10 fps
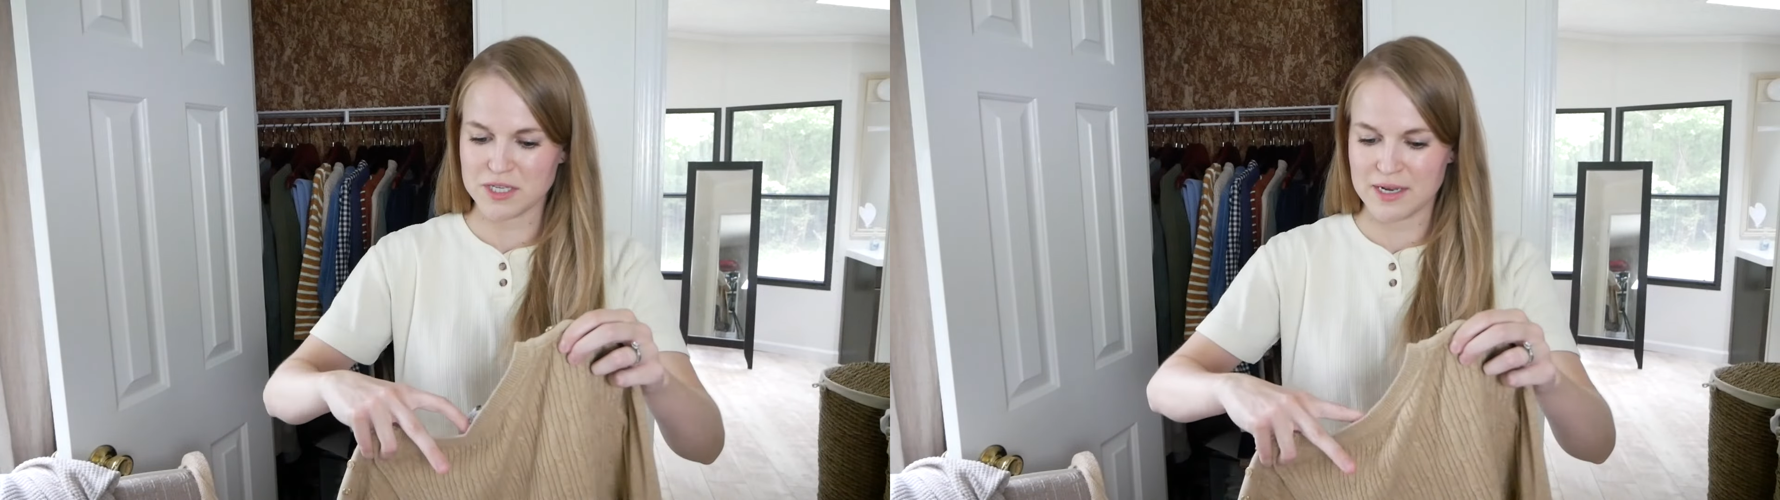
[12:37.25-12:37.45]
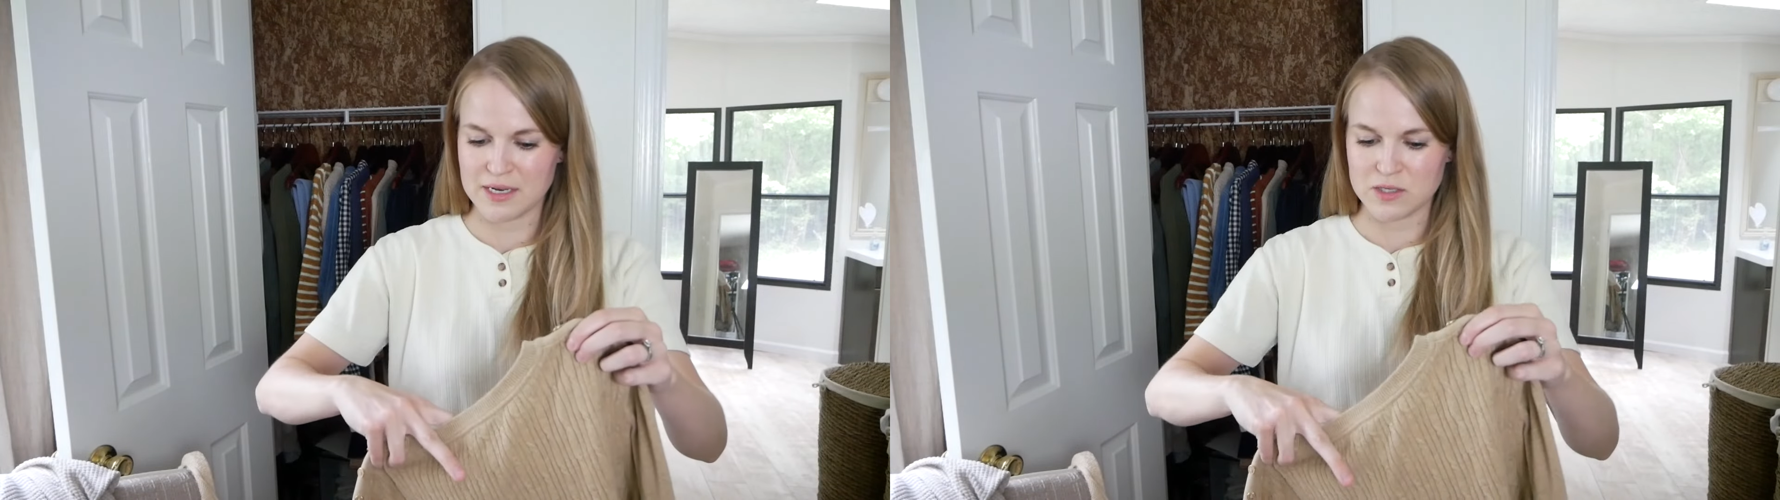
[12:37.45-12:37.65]

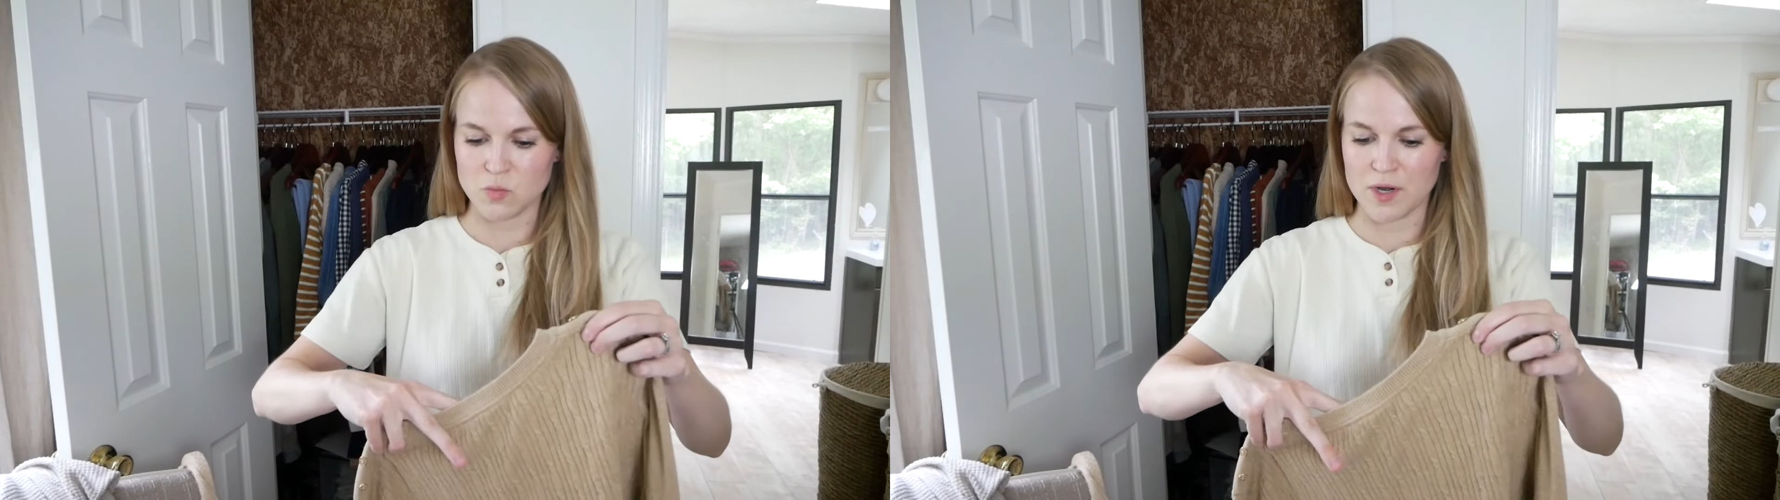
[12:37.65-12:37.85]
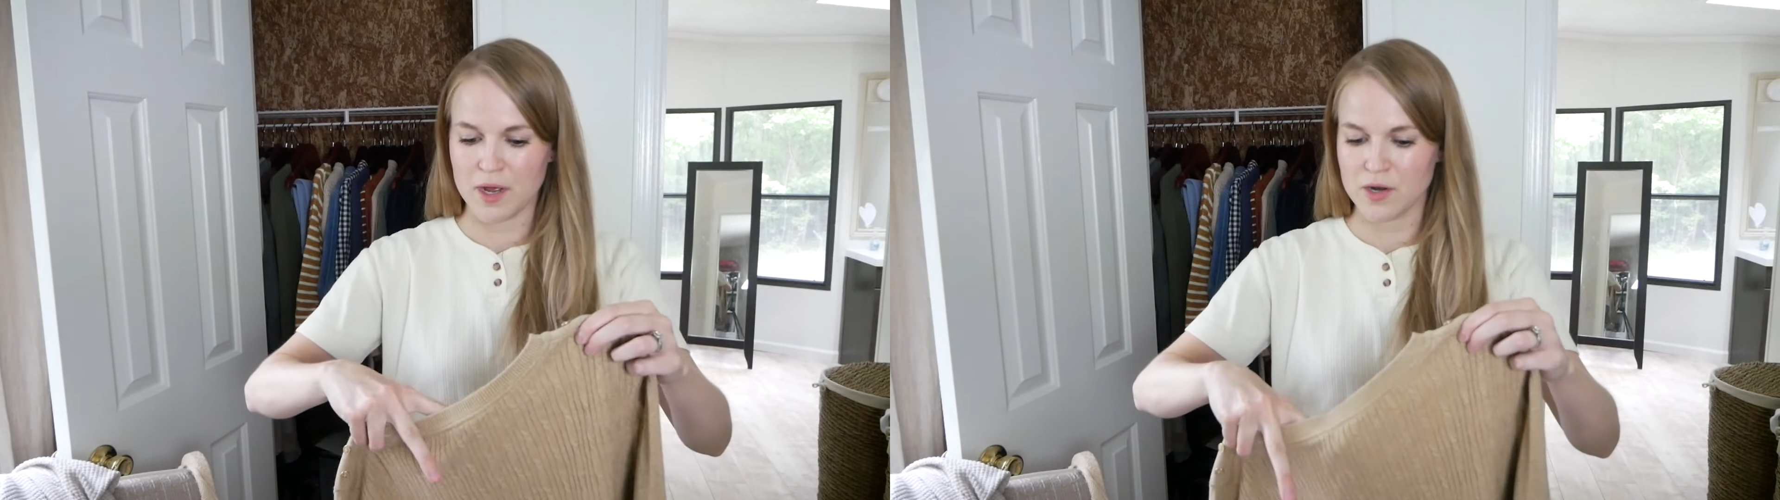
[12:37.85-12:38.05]
and it is
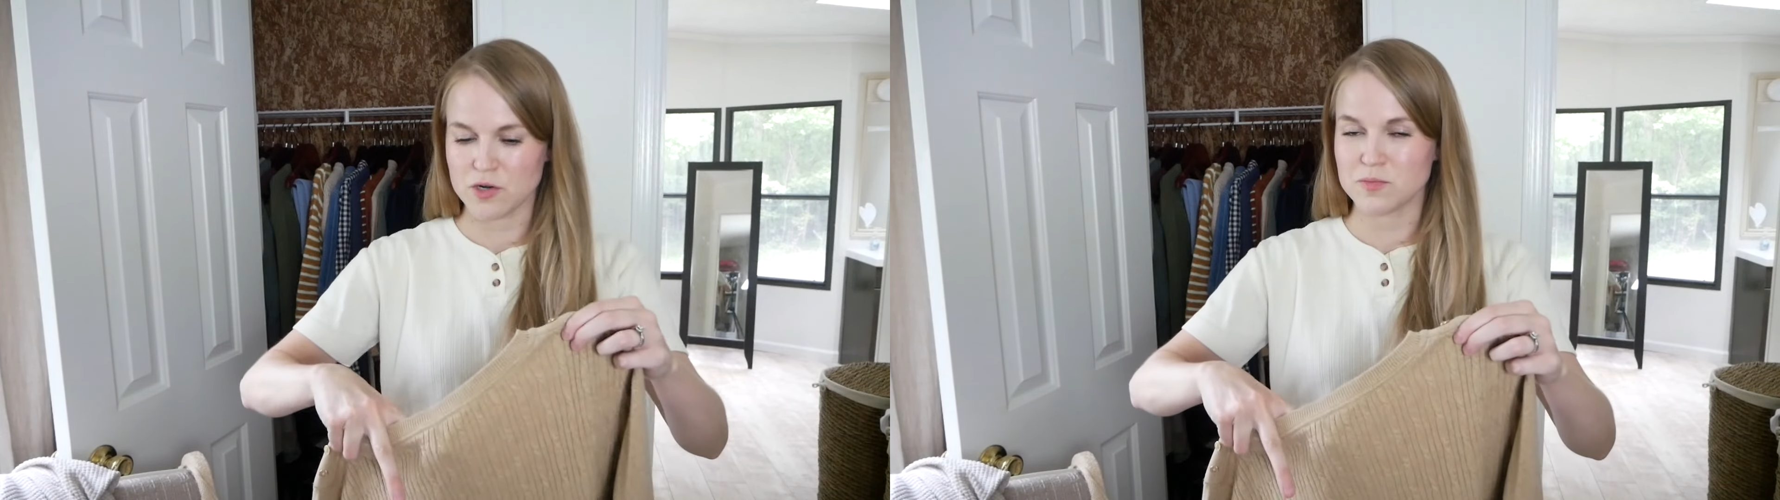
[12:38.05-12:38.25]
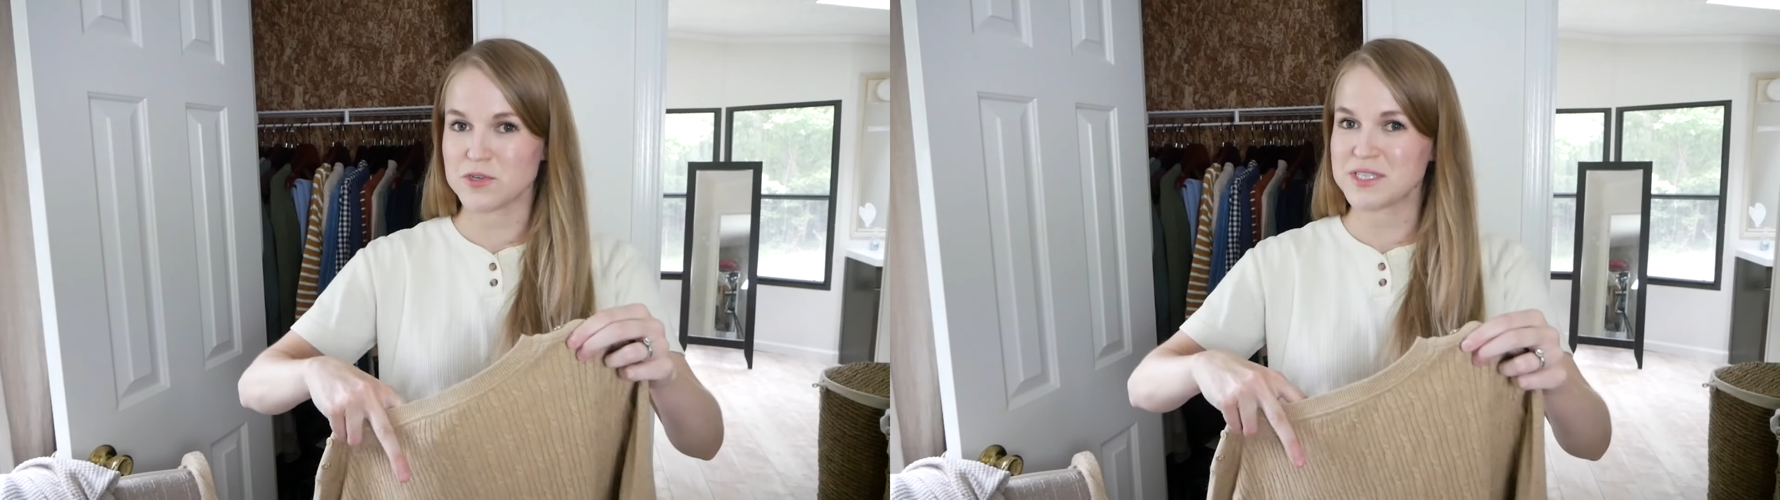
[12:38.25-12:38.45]

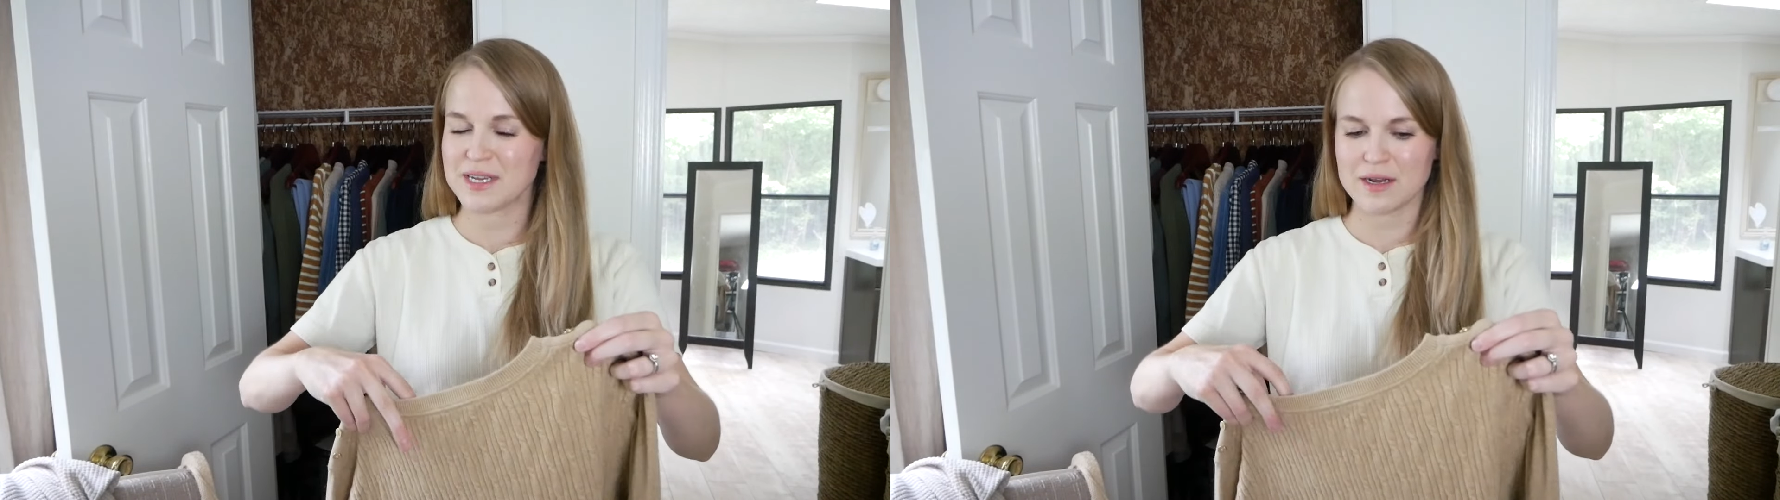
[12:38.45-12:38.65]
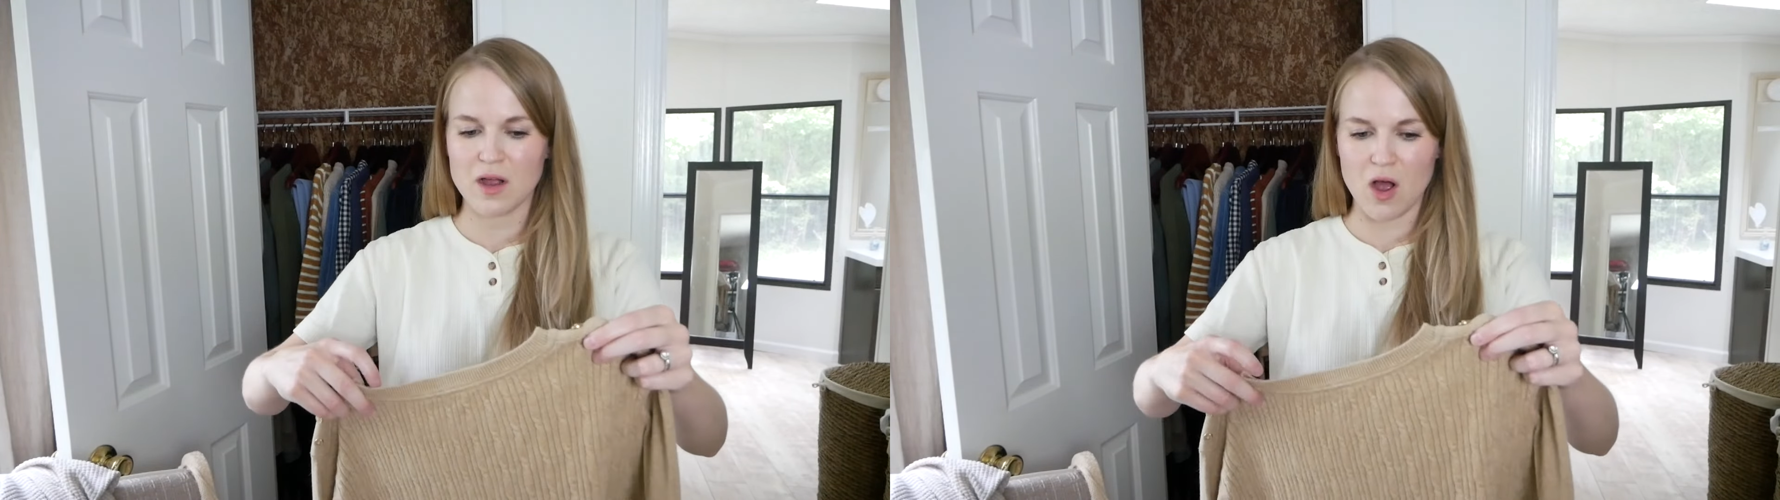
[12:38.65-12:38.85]

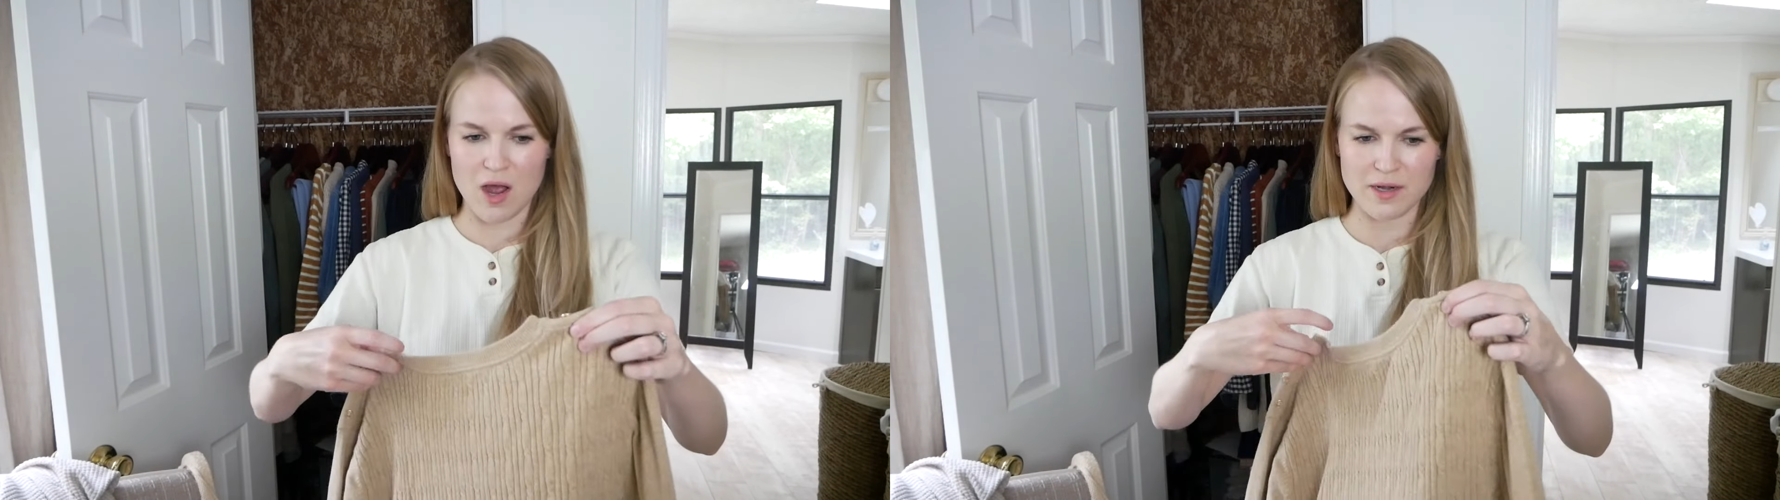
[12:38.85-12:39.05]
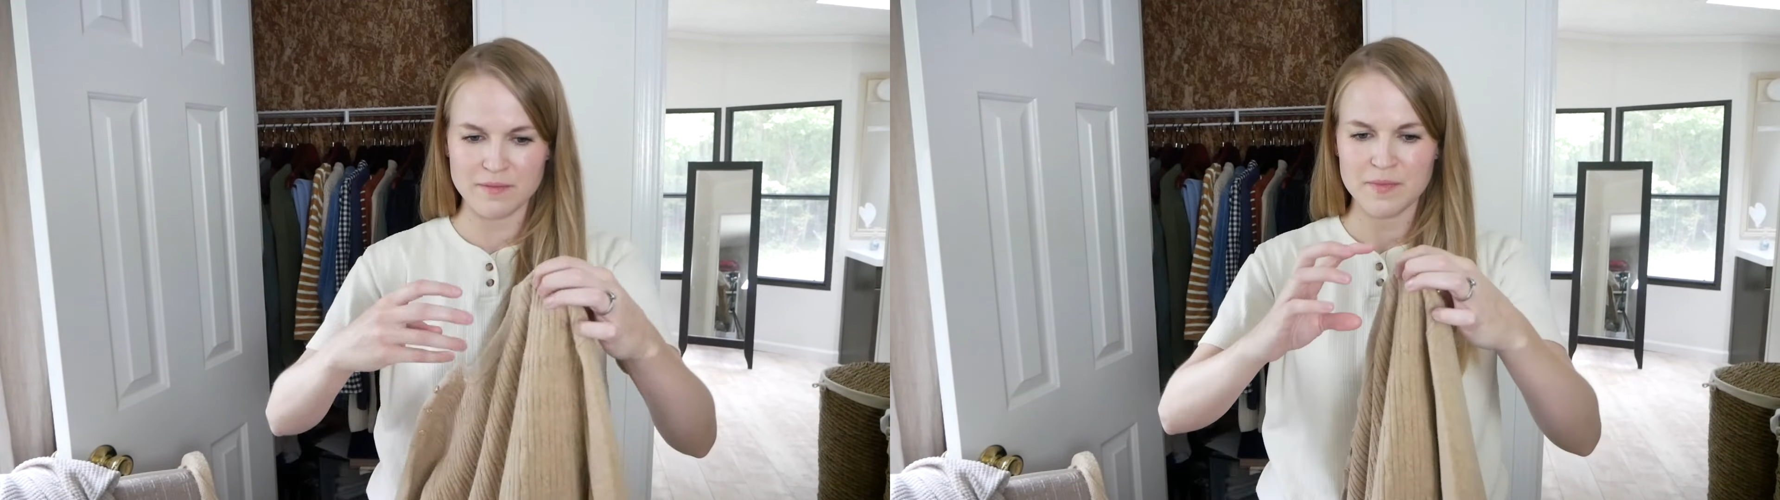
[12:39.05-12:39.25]
100%
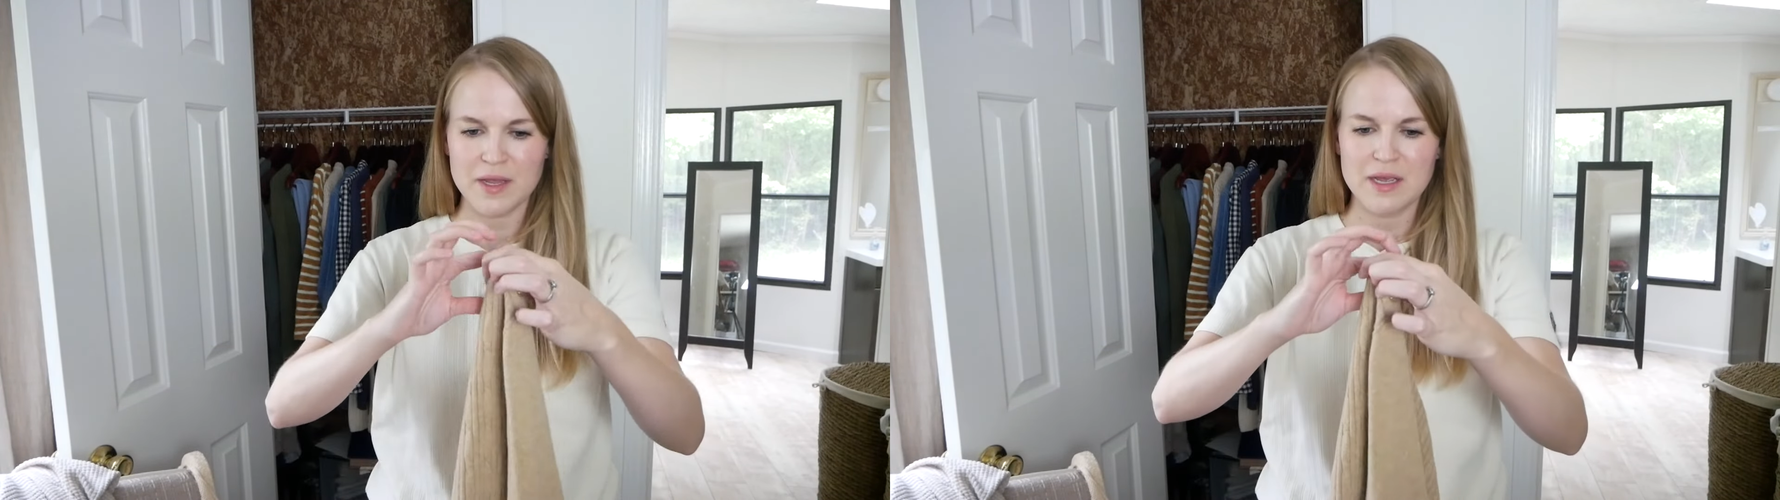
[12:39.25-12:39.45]
cotton.